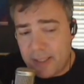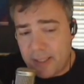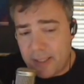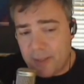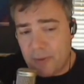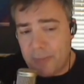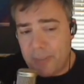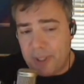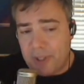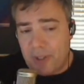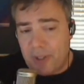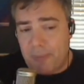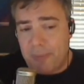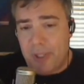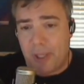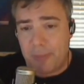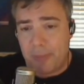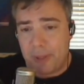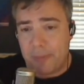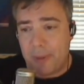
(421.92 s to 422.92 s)
uh, it will be
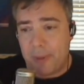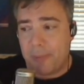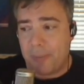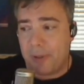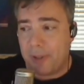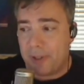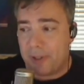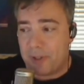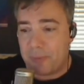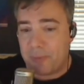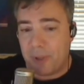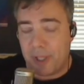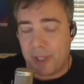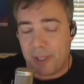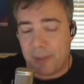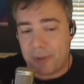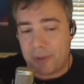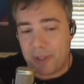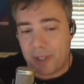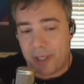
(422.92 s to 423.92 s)
sometime. I remember in the
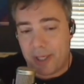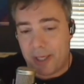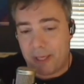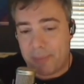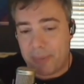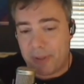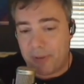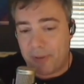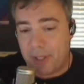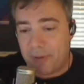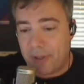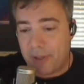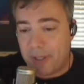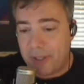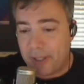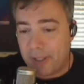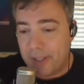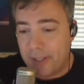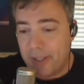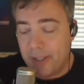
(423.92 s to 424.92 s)
spring it was going to happen right
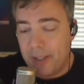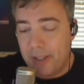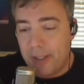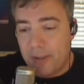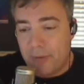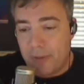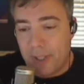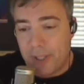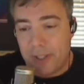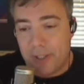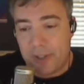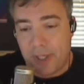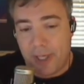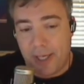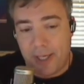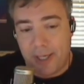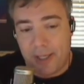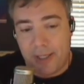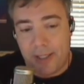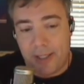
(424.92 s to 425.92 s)
around the release
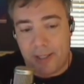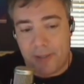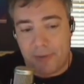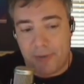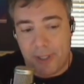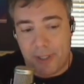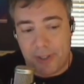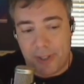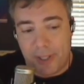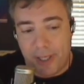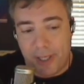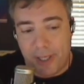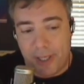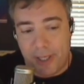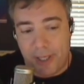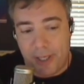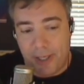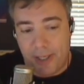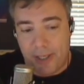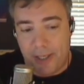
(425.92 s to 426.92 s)
candidate. The release
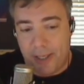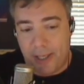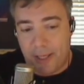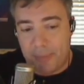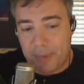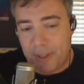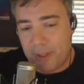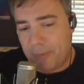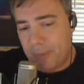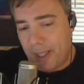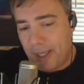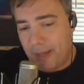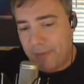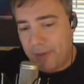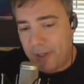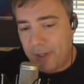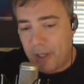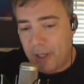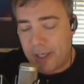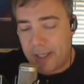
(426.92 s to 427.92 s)
candidate happened. We'll have it in
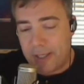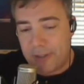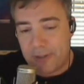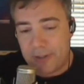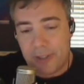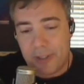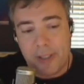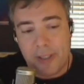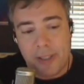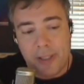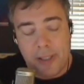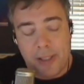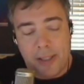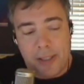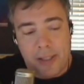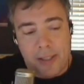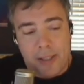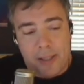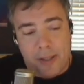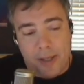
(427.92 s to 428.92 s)
August.
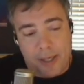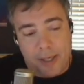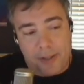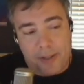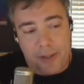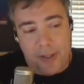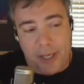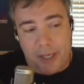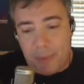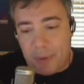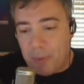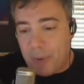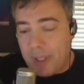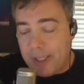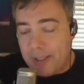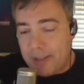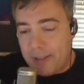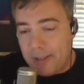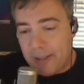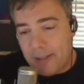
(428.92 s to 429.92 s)
August came and
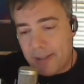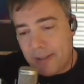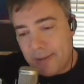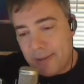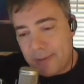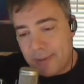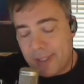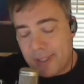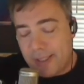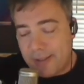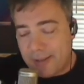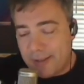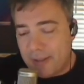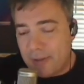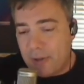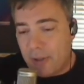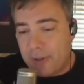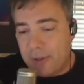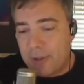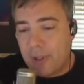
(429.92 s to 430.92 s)
went. Oh, we'll get a little
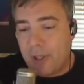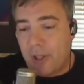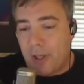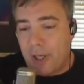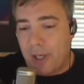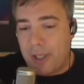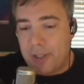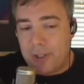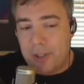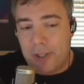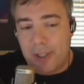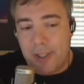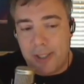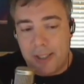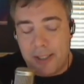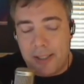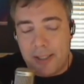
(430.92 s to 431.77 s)
closer to launch